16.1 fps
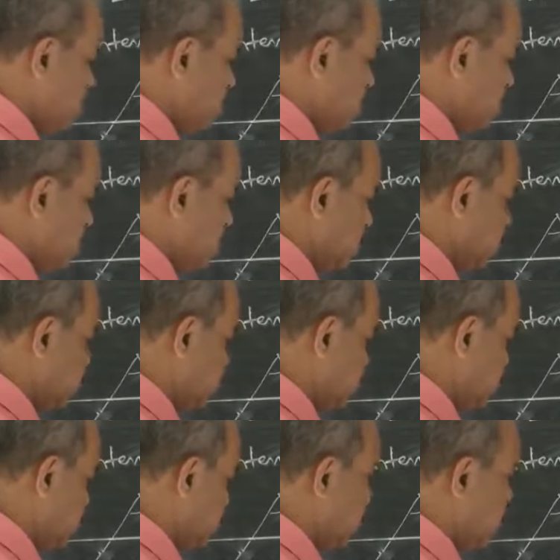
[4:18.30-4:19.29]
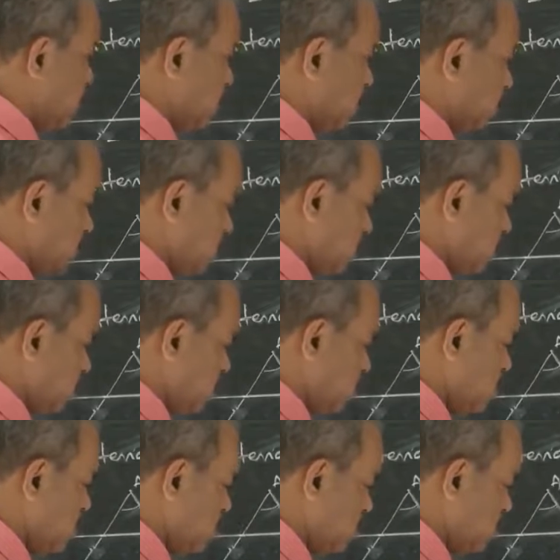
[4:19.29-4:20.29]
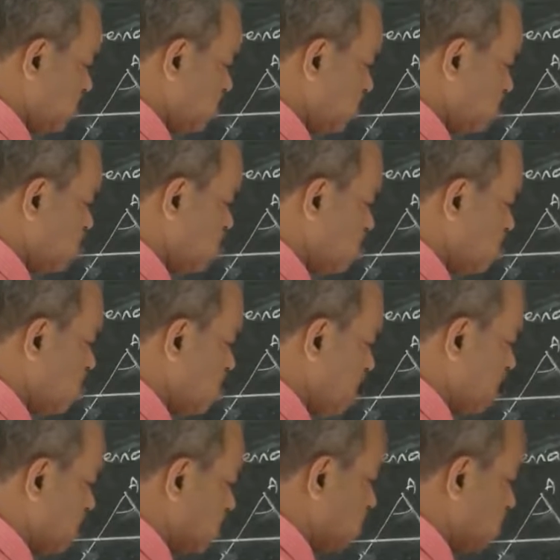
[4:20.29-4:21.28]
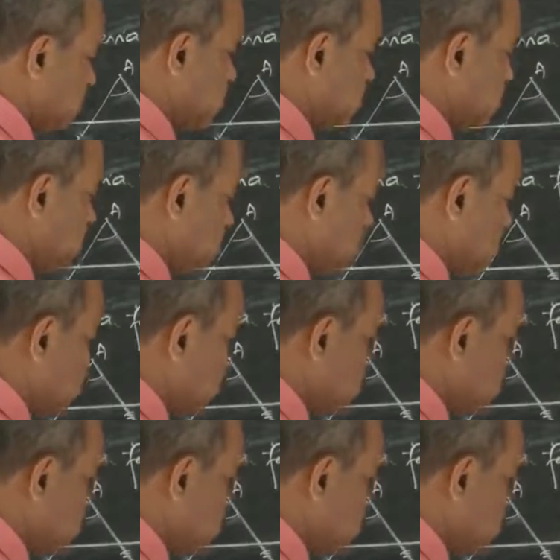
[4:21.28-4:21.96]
BC by QR is equal